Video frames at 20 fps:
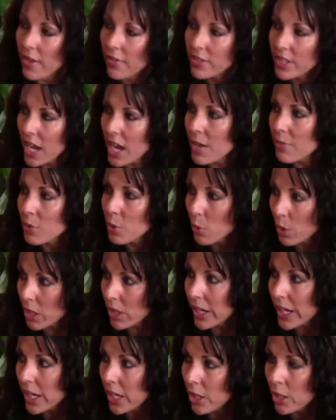have time to
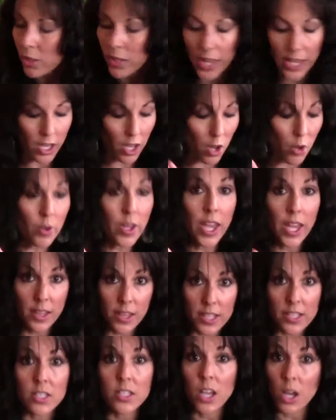worry. You're like, okay,
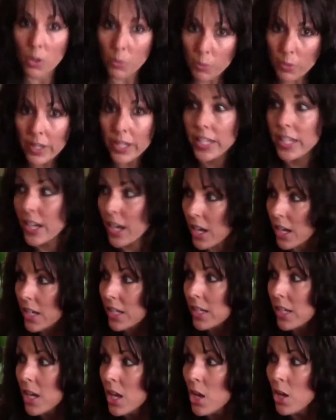let's go, bring it
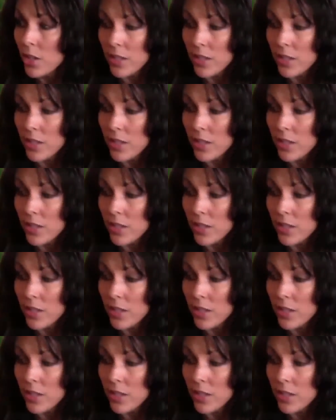on.